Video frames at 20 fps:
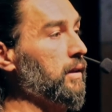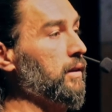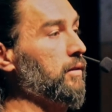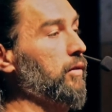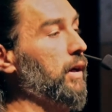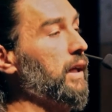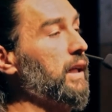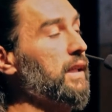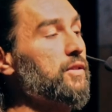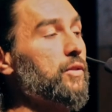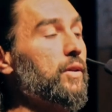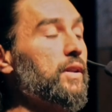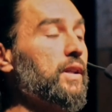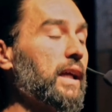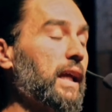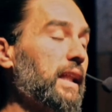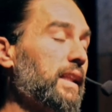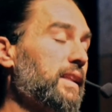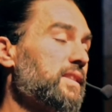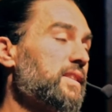Right? And so
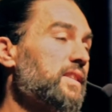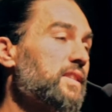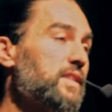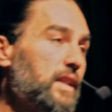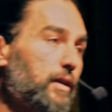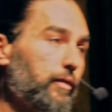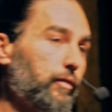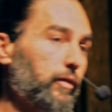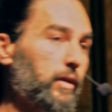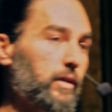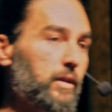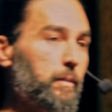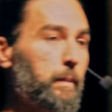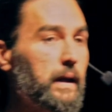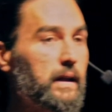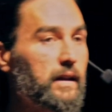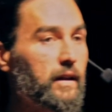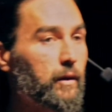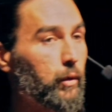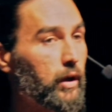again, this is different
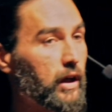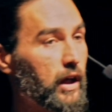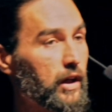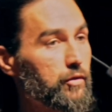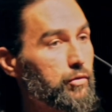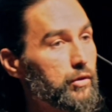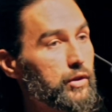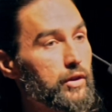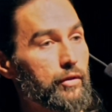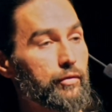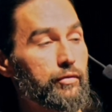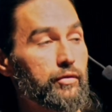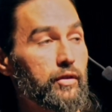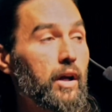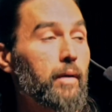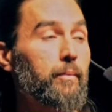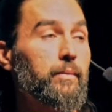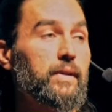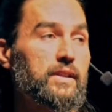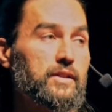depending on what country you're
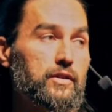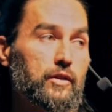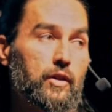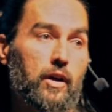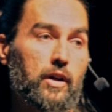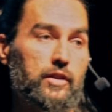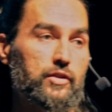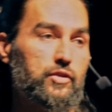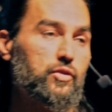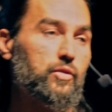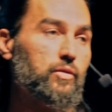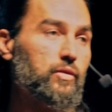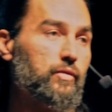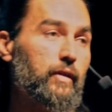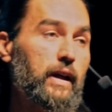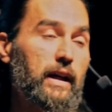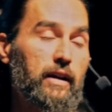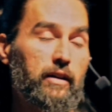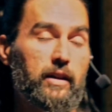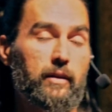from. These laws
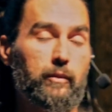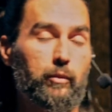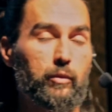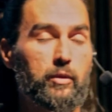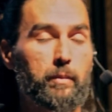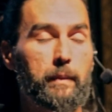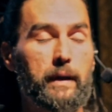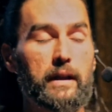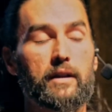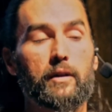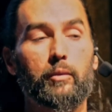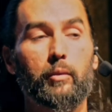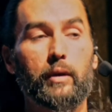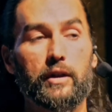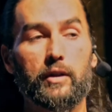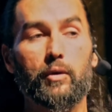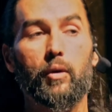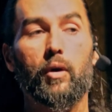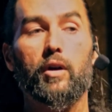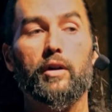vary depending on where
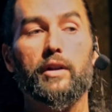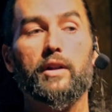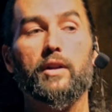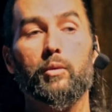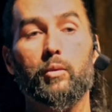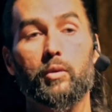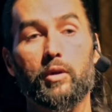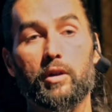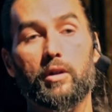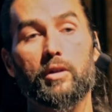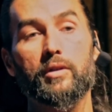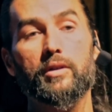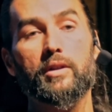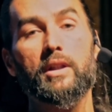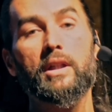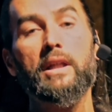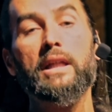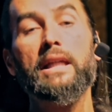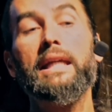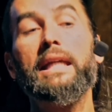you are in the world.
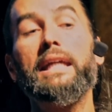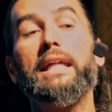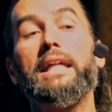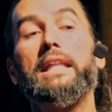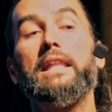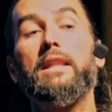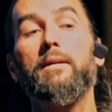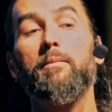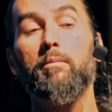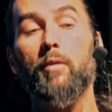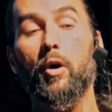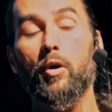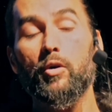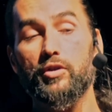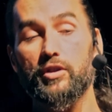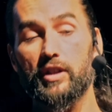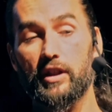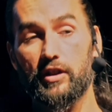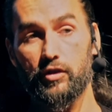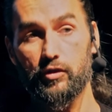In the
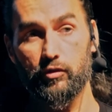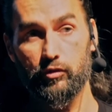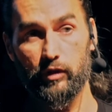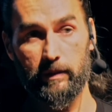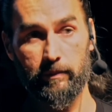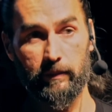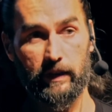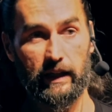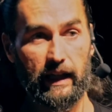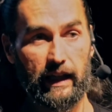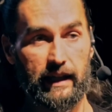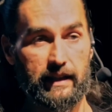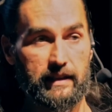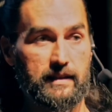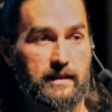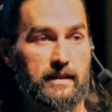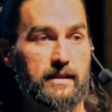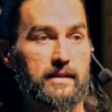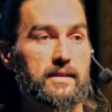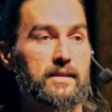most extreme
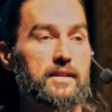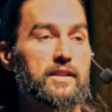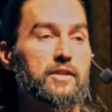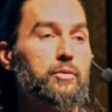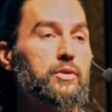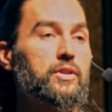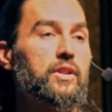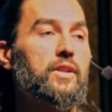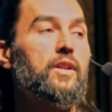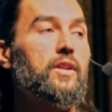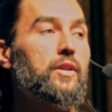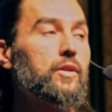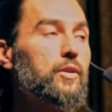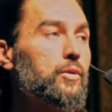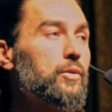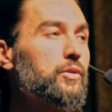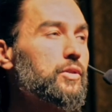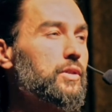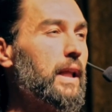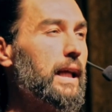cases, this was in the
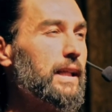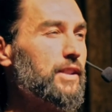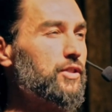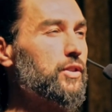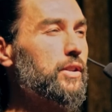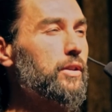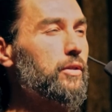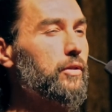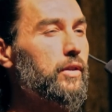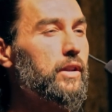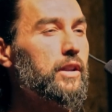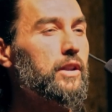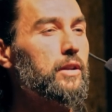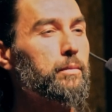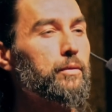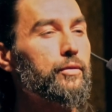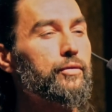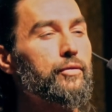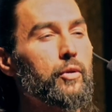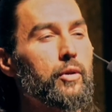news last year or the year
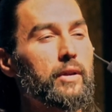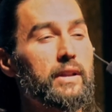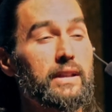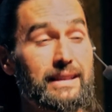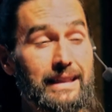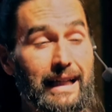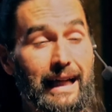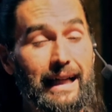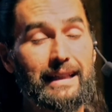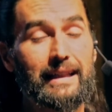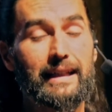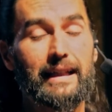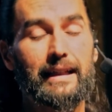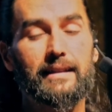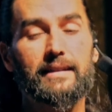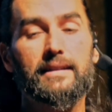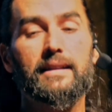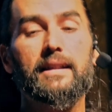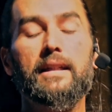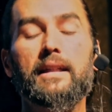before in
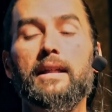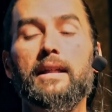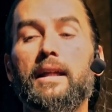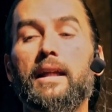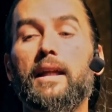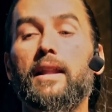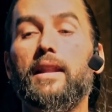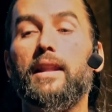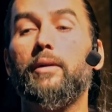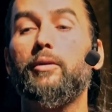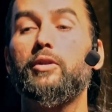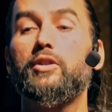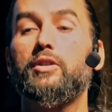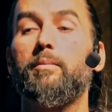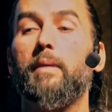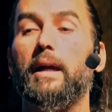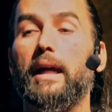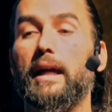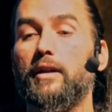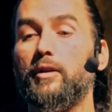Thailand, there was a
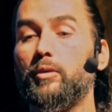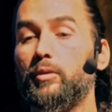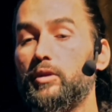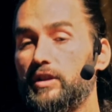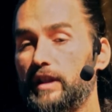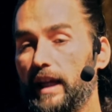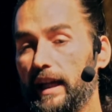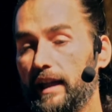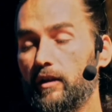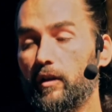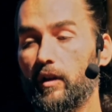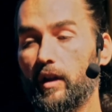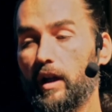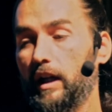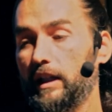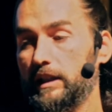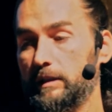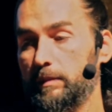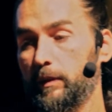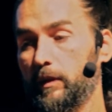man who was taken to the
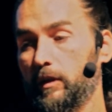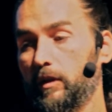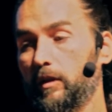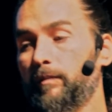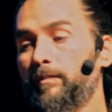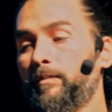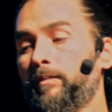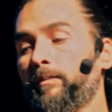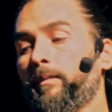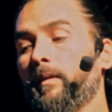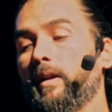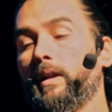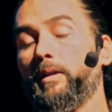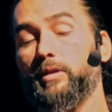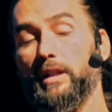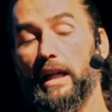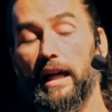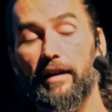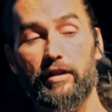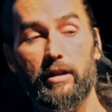hospital. He was
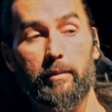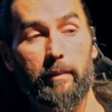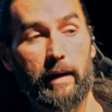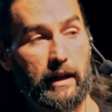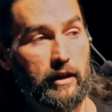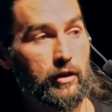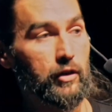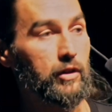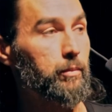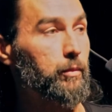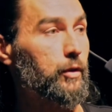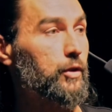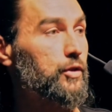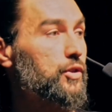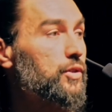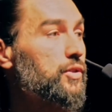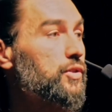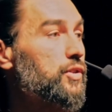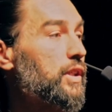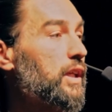having a medical
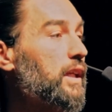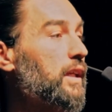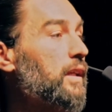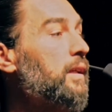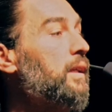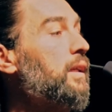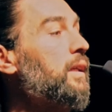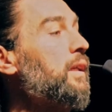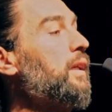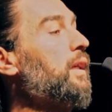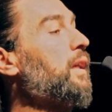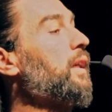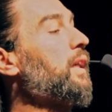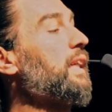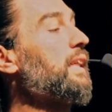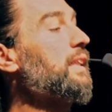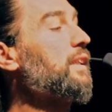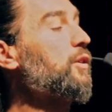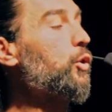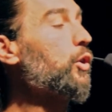emergency.
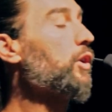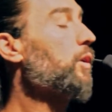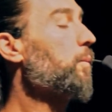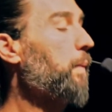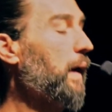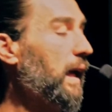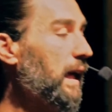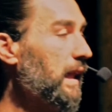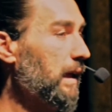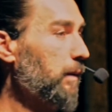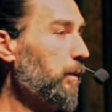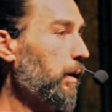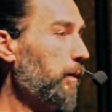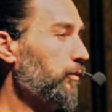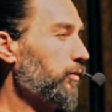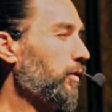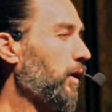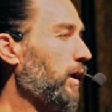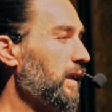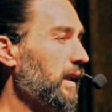He couldn't pay them up
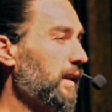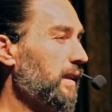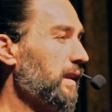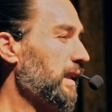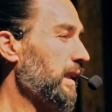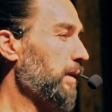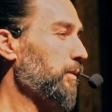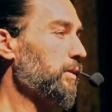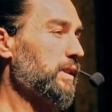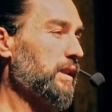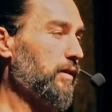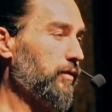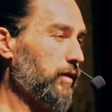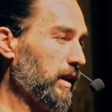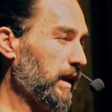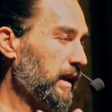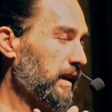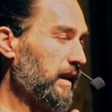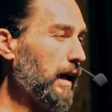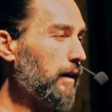front. I think he was even
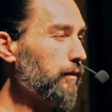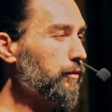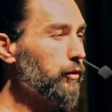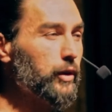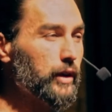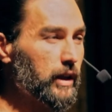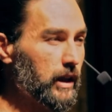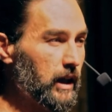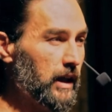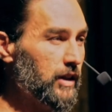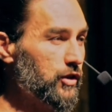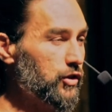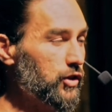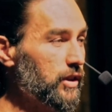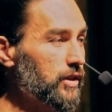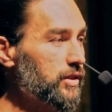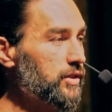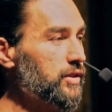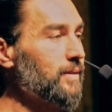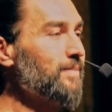not fully
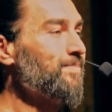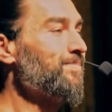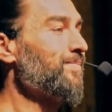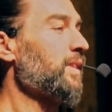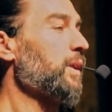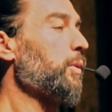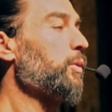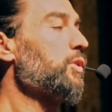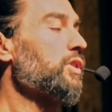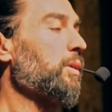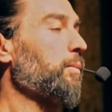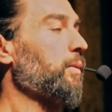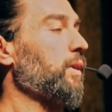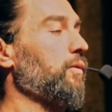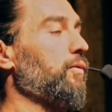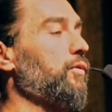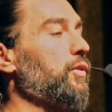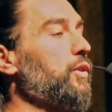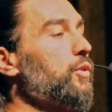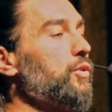conscious. There was some
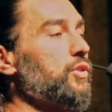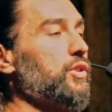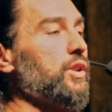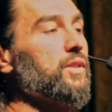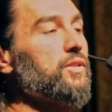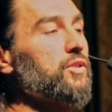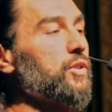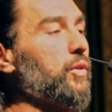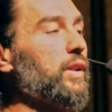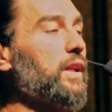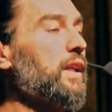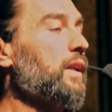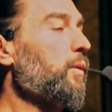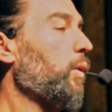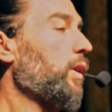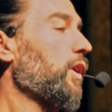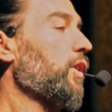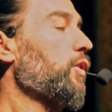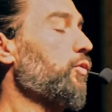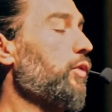confusion, so they didn't
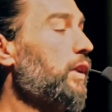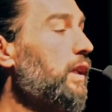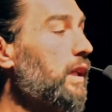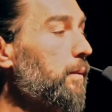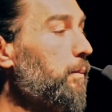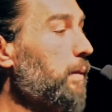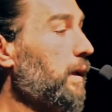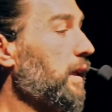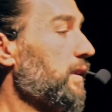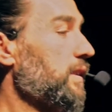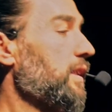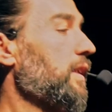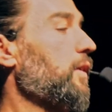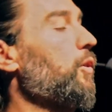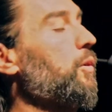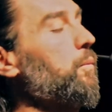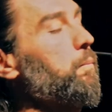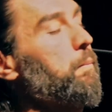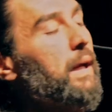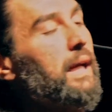want to treat him because he
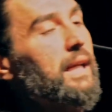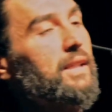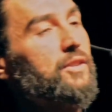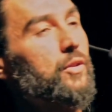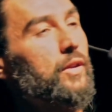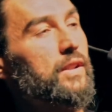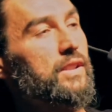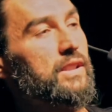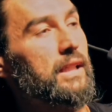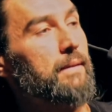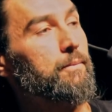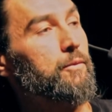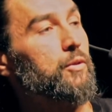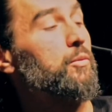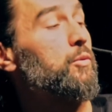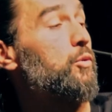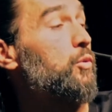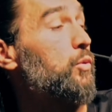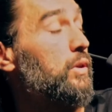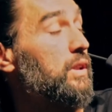couldn't pay, so they sent
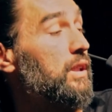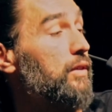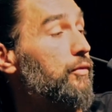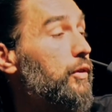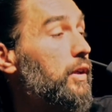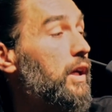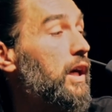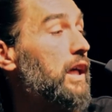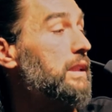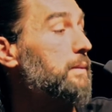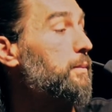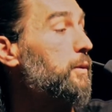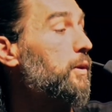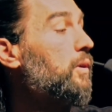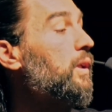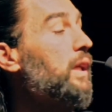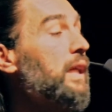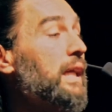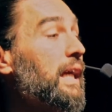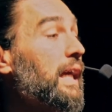him to a different
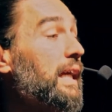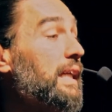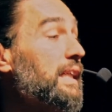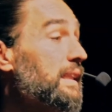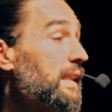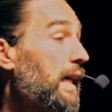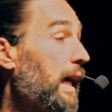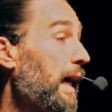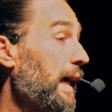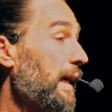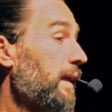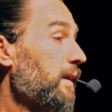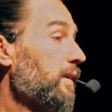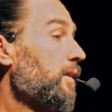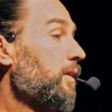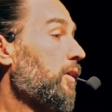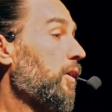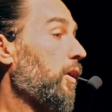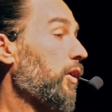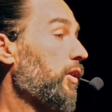hospital, and he died
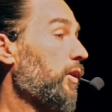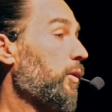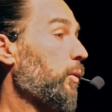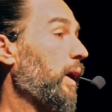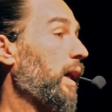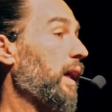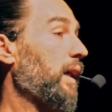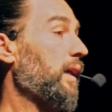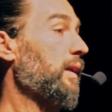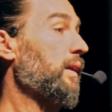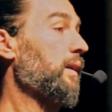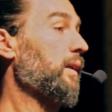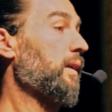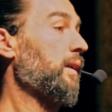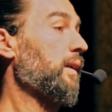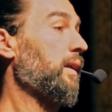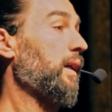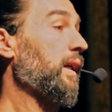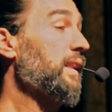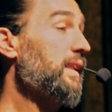on the way.
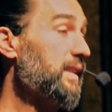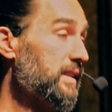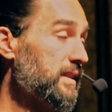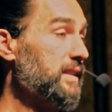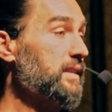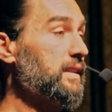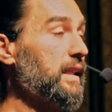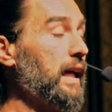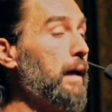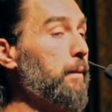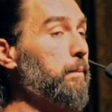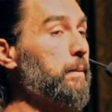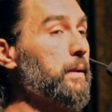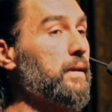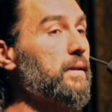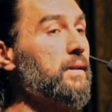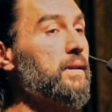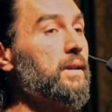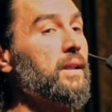And these things happen.